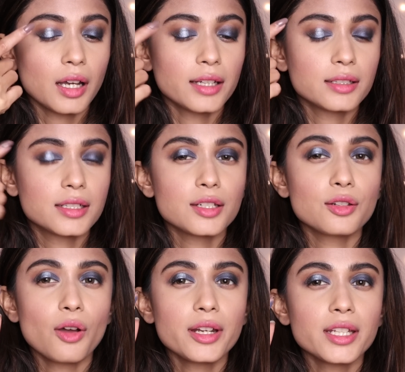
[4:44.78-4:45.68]
I did
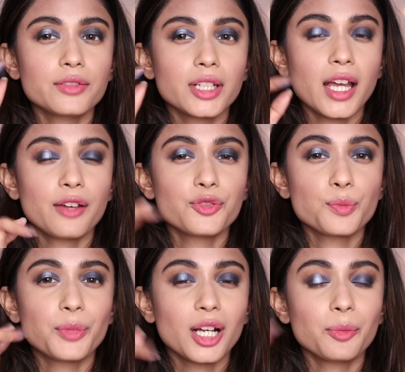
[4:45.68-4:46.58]
not even have
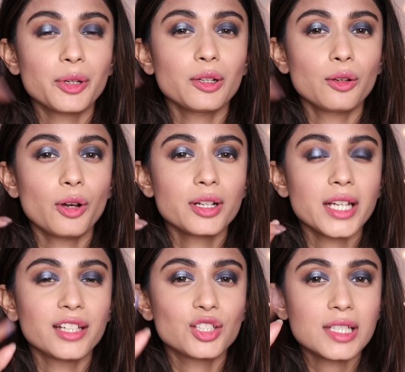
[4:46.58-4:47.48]
to pick up a lot.
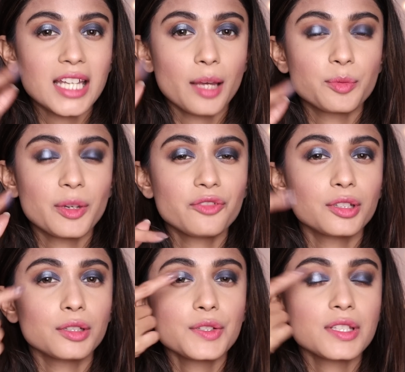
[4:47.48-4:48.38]
I just dabbed my
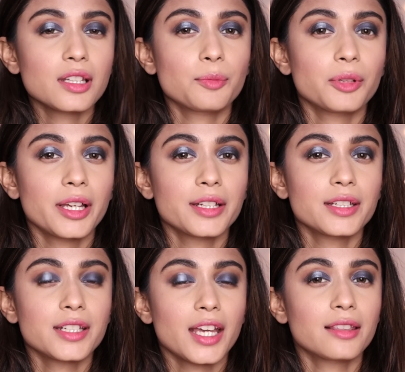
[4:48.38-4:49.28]
fingers and then applied
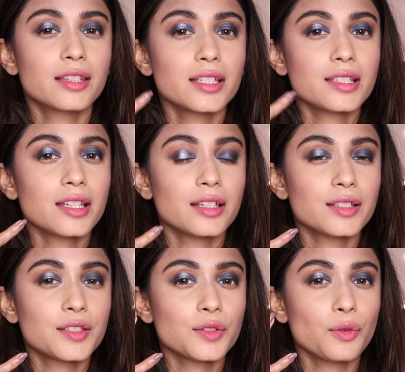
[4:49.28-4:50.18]
it, and this
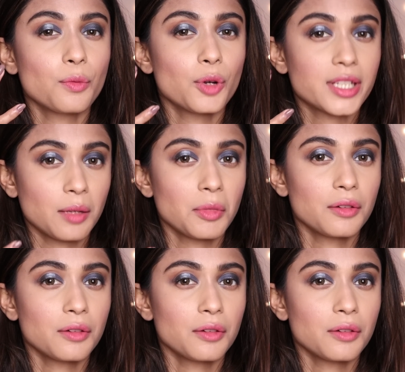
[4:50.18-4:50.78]
is what came